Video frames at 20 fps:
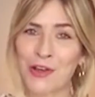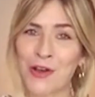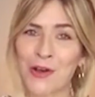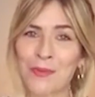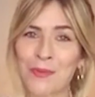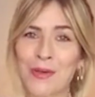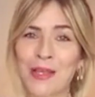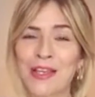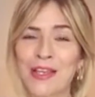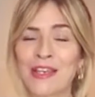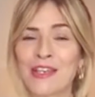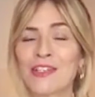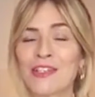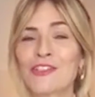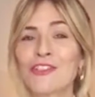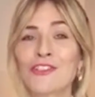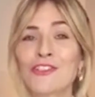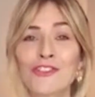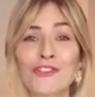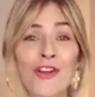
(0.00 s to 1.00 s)
top,
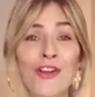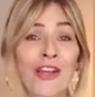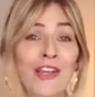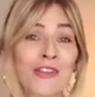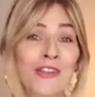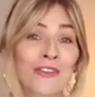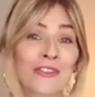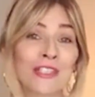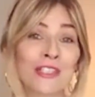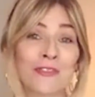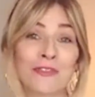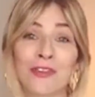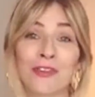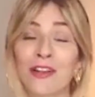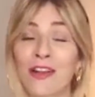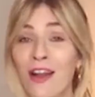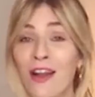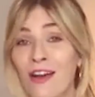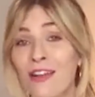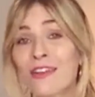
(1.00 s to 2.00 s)
just trying on
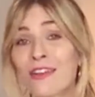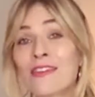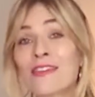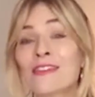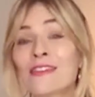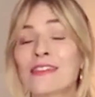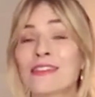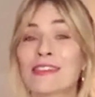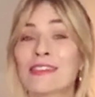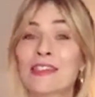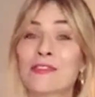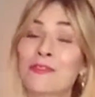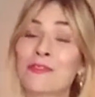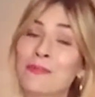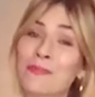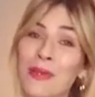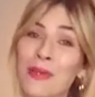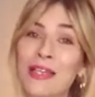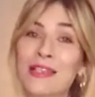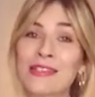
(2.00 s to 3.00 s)
different colours and
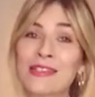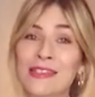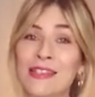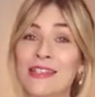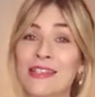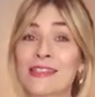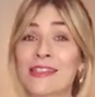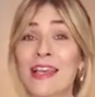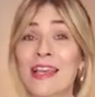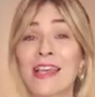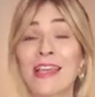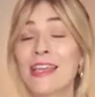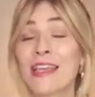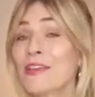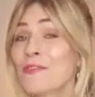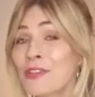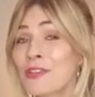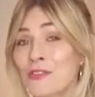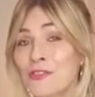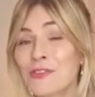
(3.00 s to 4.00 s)
different pieces,
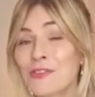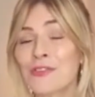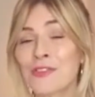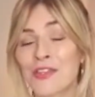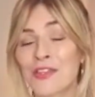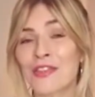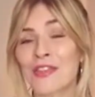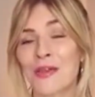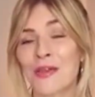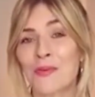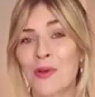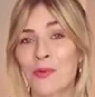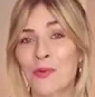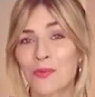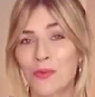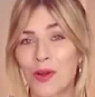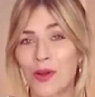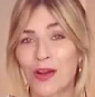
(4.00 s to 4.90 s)
even if you think they won't